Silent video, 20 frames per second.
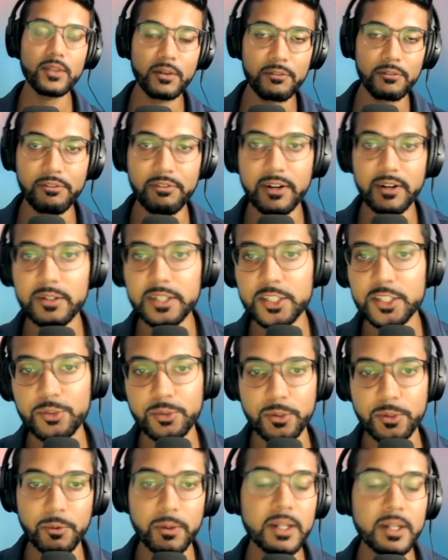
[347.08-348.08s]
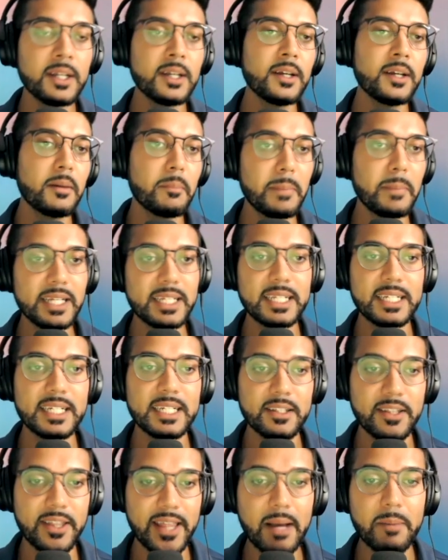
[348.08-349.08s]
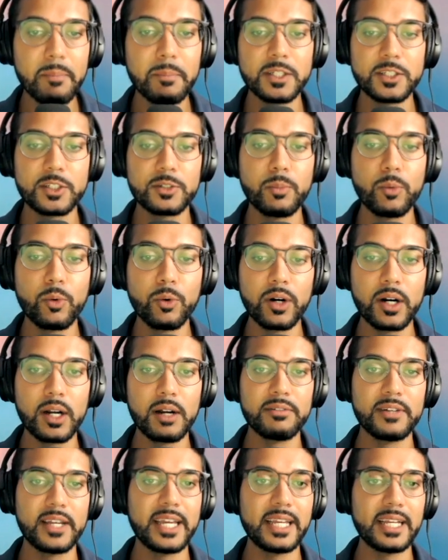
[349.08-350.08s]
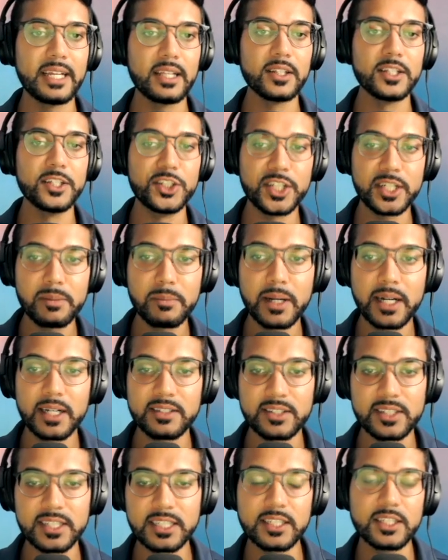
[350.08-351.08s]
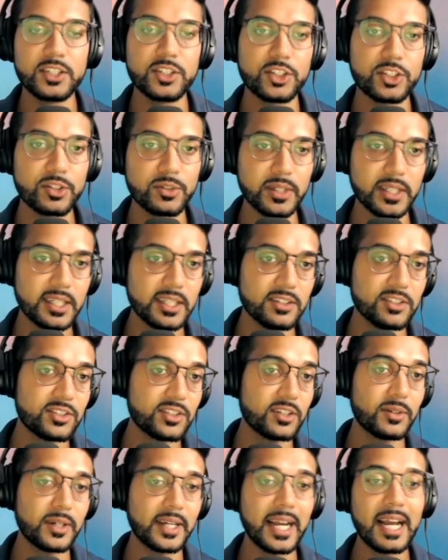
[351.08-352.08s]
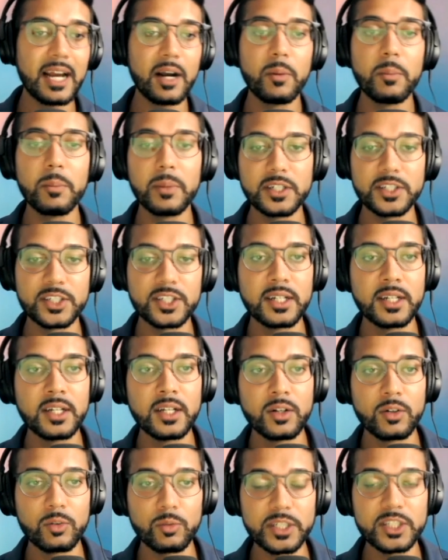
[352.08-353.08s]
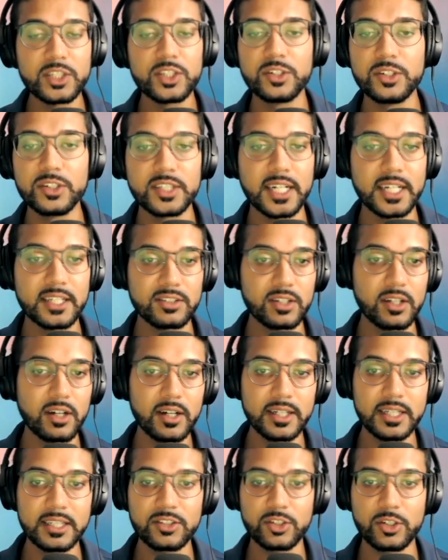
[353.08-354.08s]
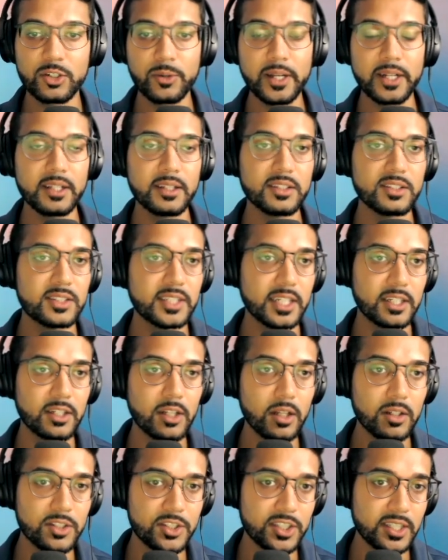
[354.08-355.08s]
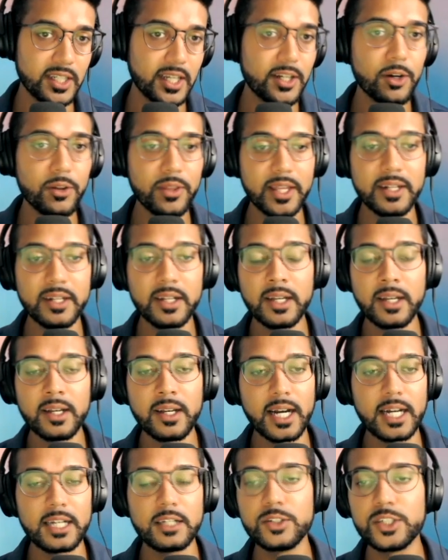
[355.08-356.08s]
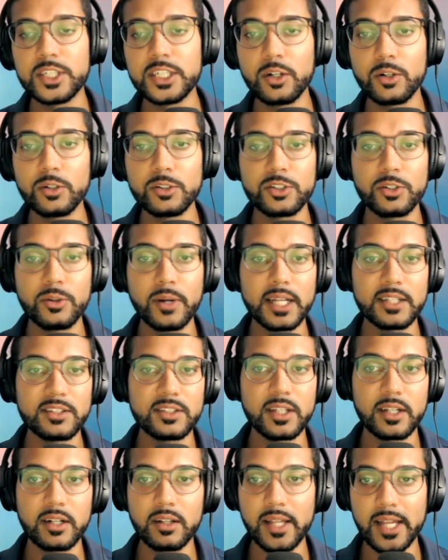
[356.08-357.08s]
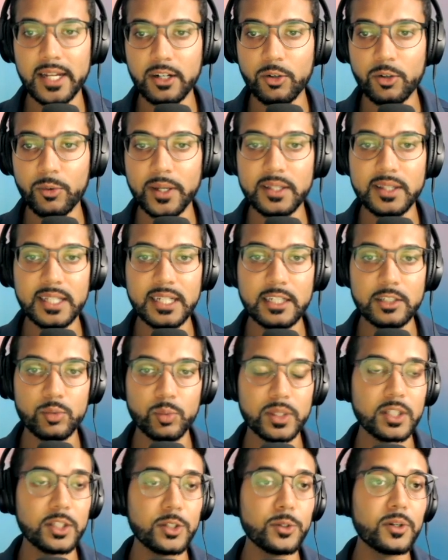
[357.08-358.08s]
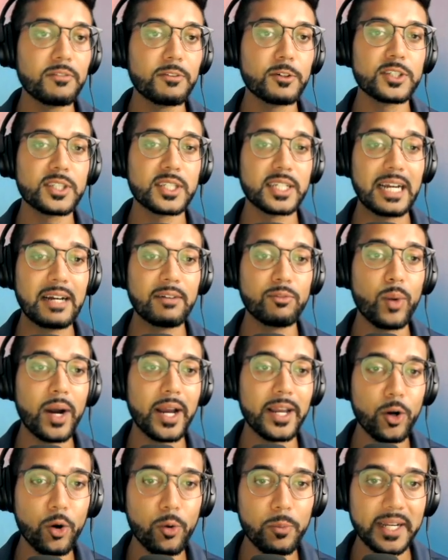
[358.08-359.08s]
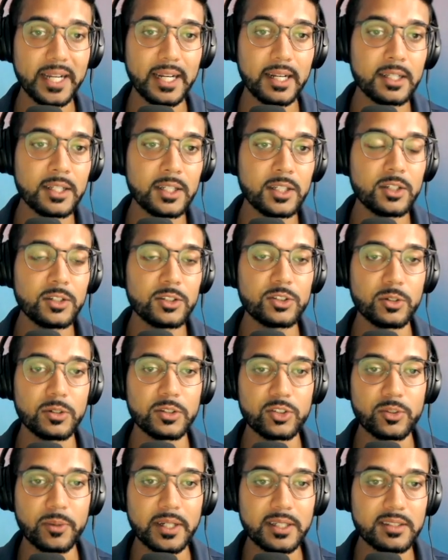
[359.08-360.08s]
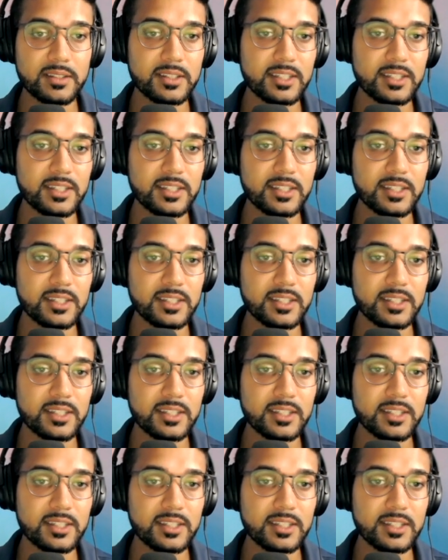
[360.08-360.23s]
Very true, making it that much more of a legitimized industry considering how much research has gone into creating this technology. I know that IOG also has done a lot of great things with the University of Wyoming, so it's great to